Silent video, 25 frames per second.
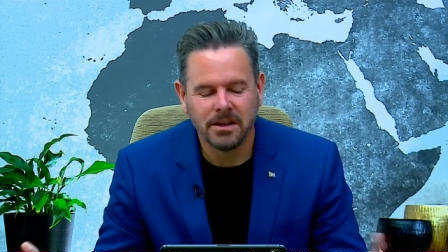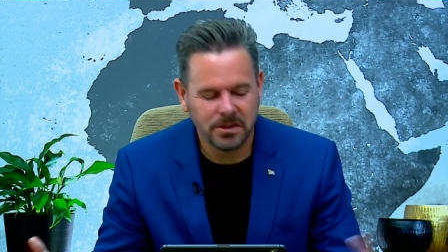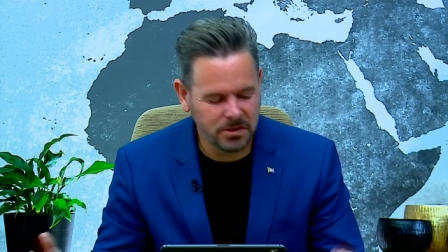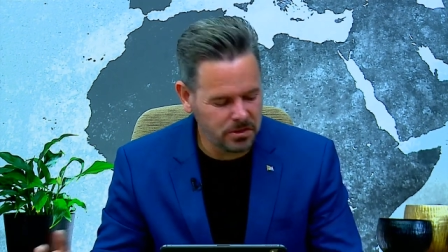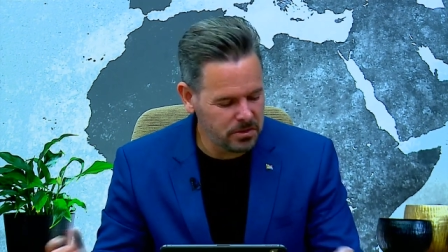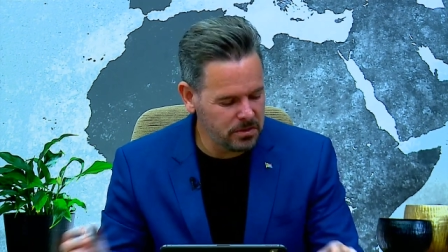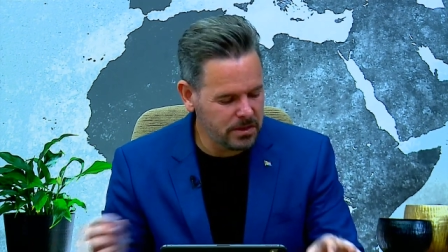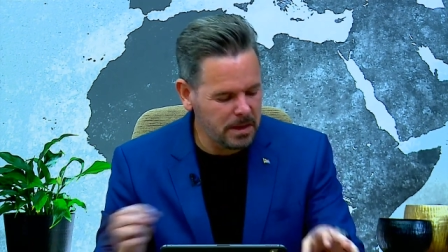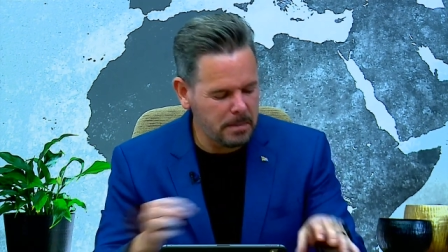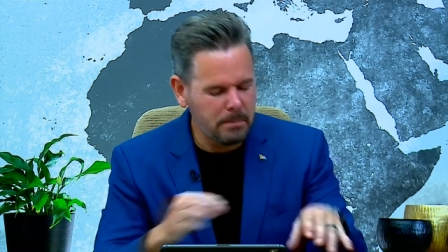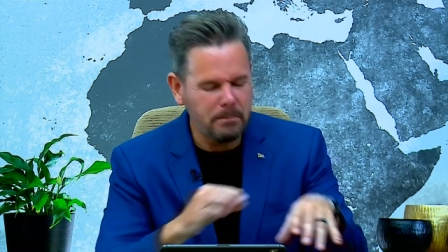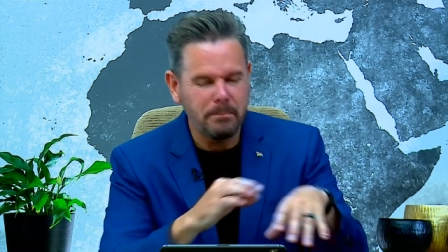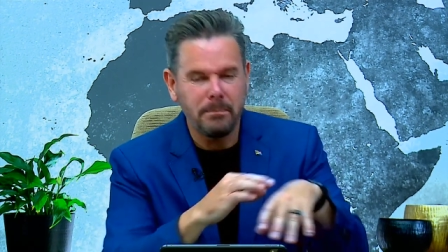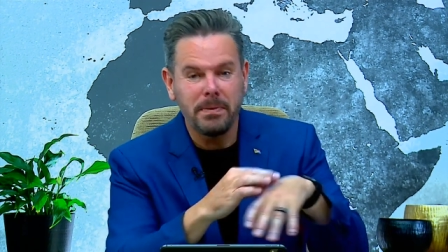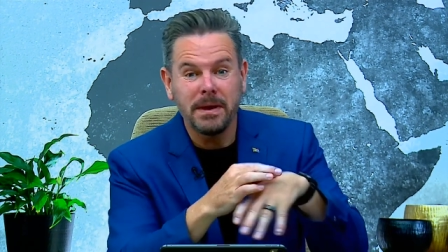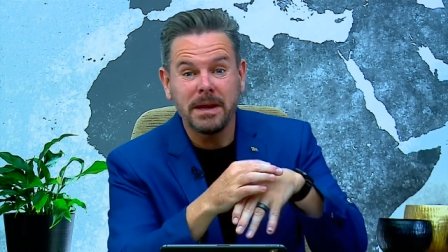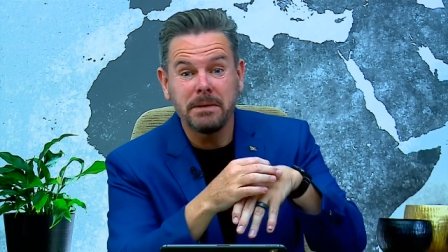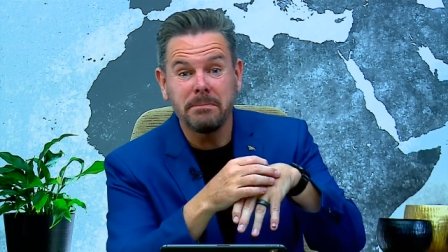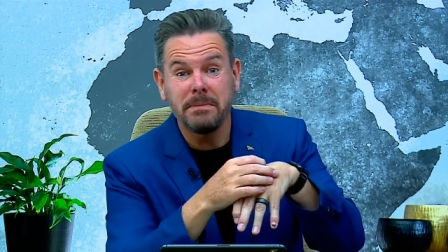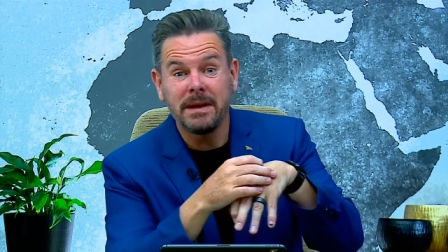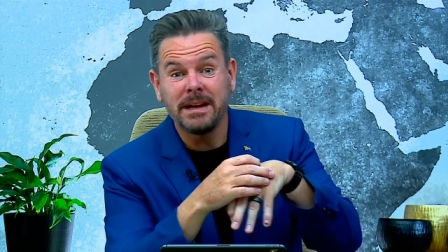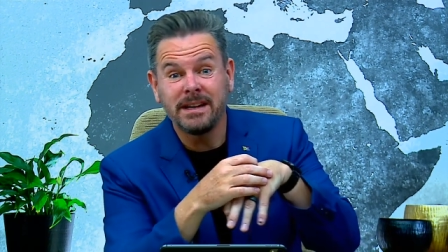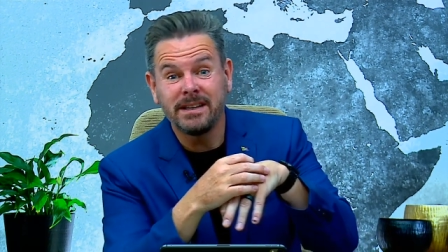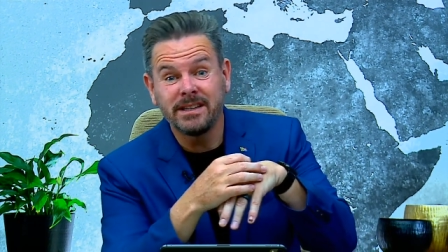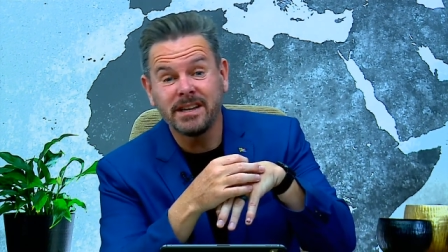to the
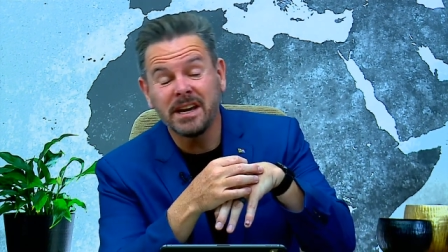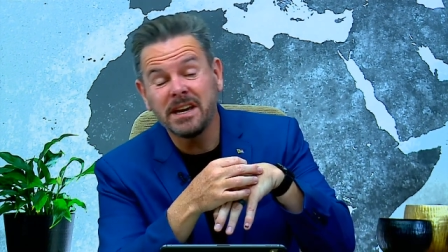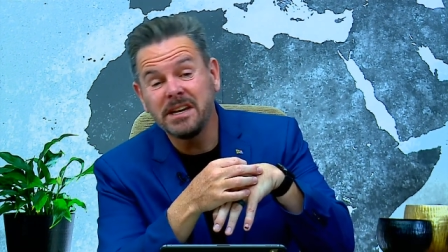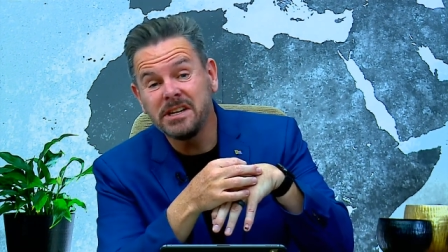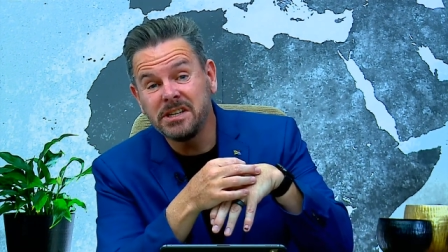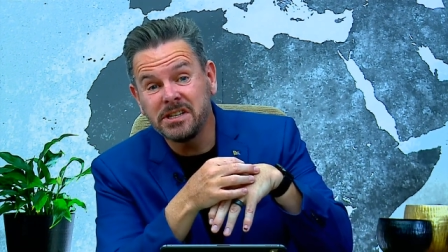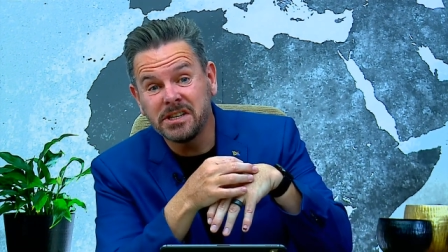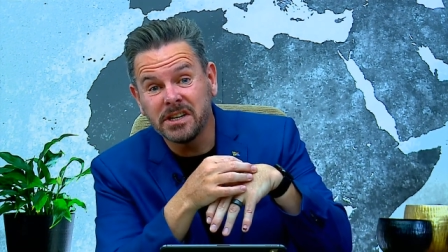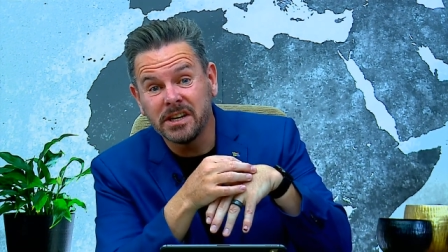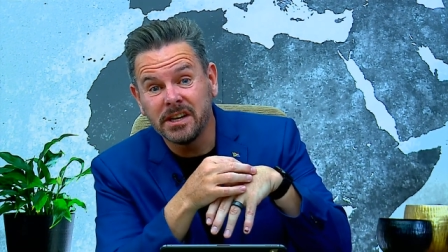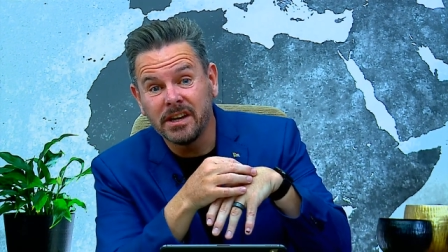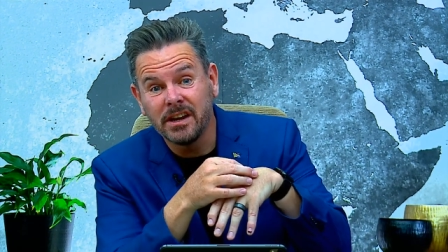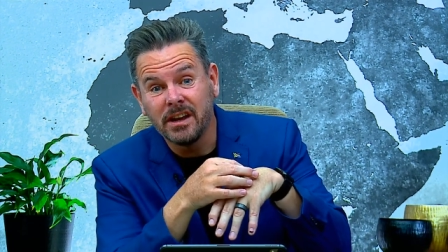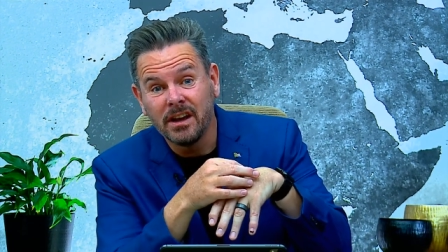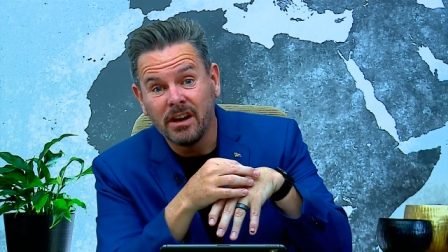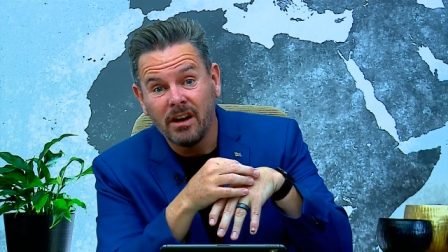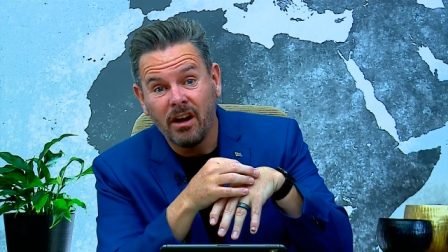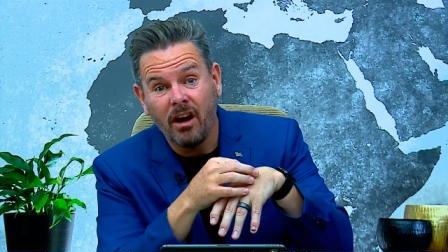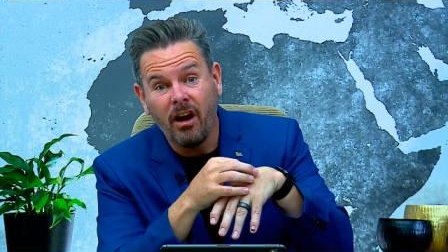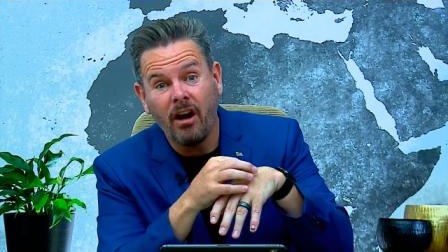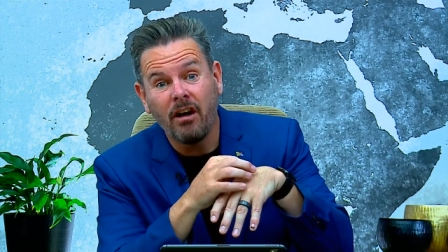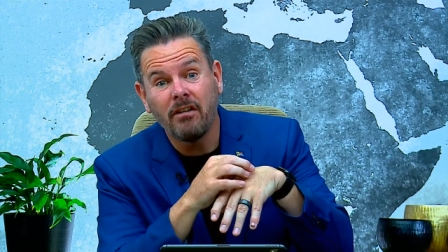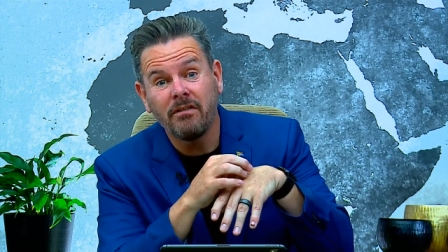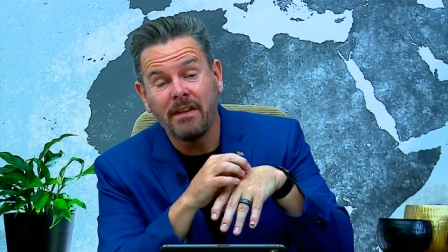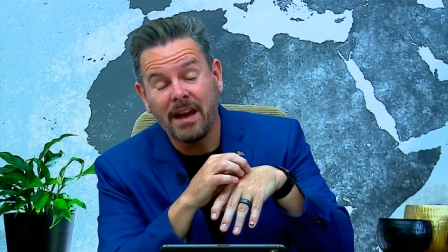pigmentation
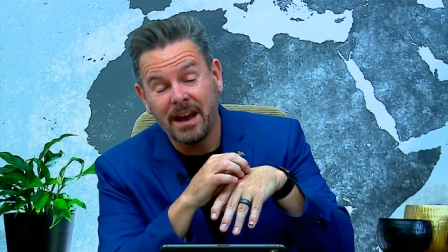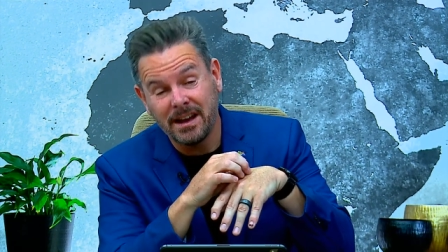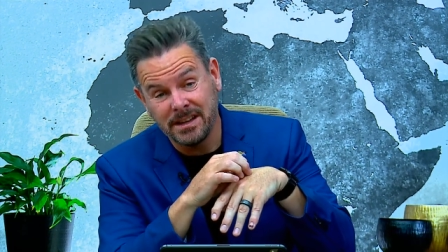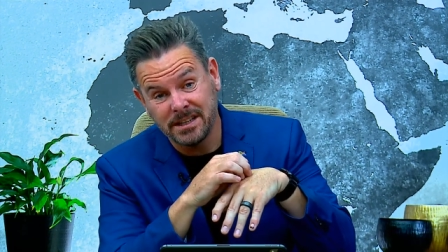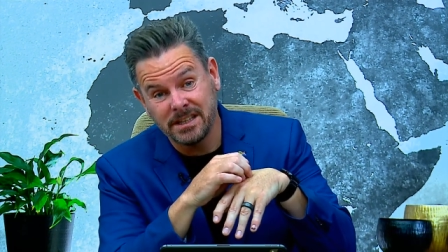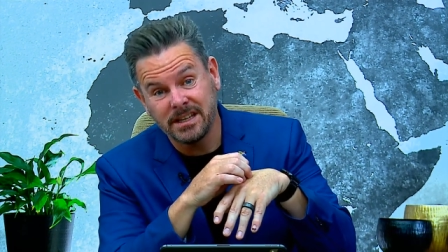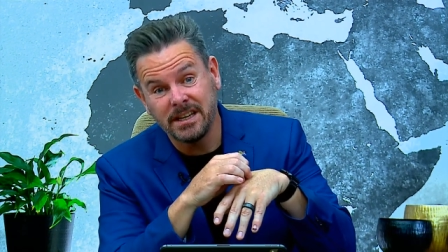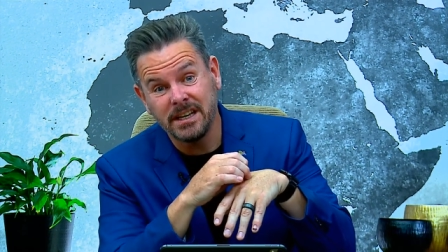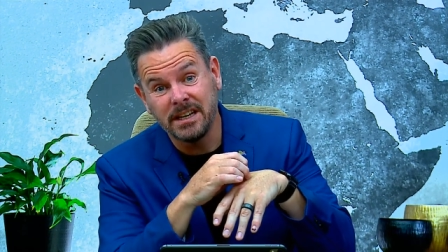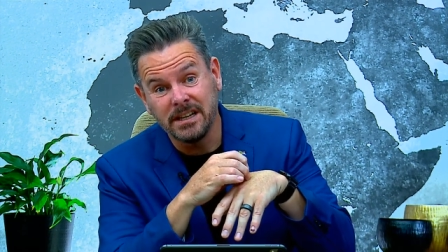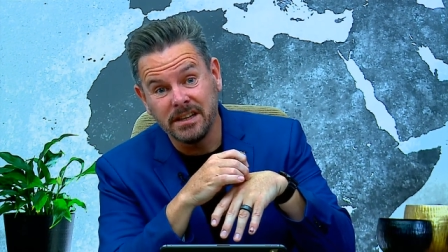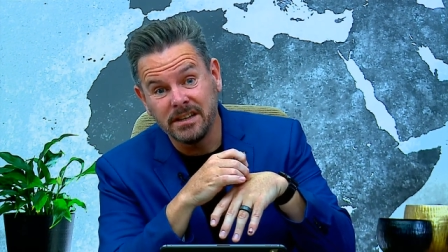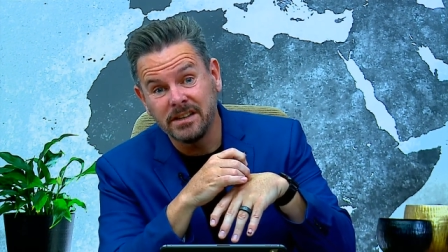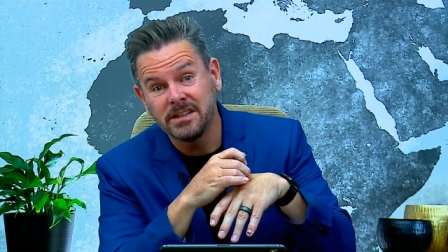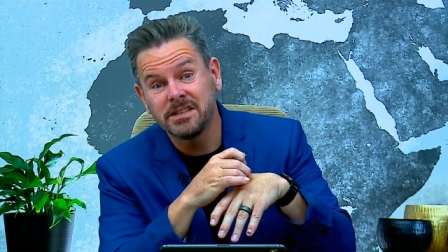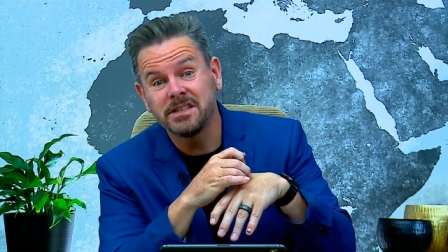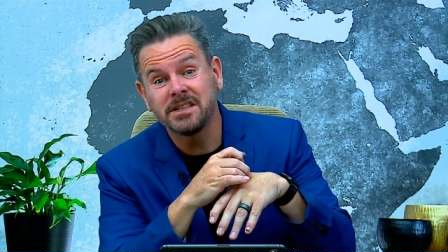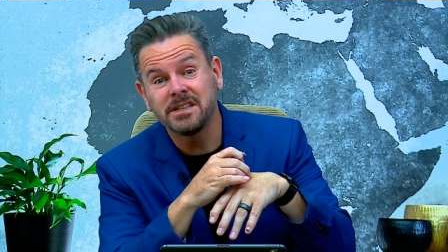of our skin.